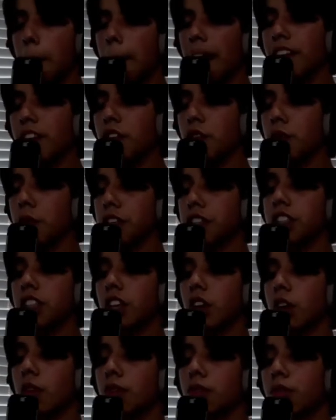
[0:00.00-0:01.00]
I have a
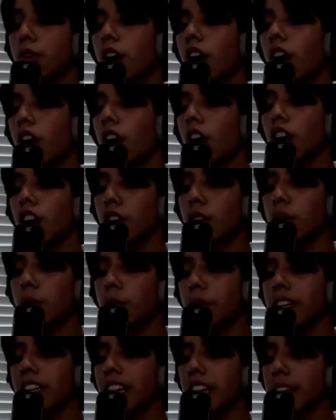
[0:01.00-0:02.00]
question though. On your
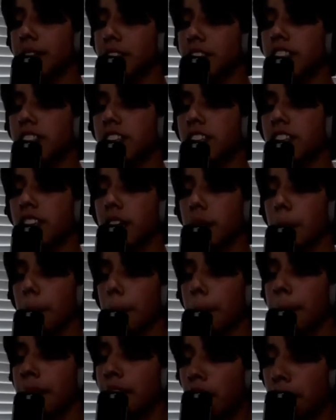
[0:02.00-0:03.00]
relapse, is it like
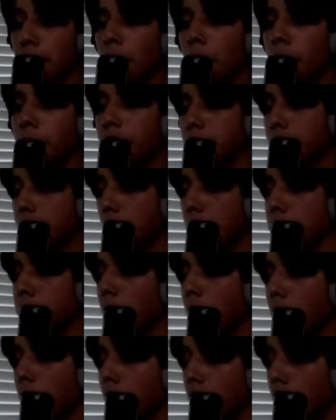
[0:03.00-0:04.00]
PMO or just
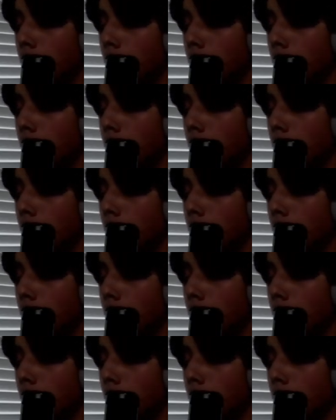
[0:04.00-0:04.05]
MO?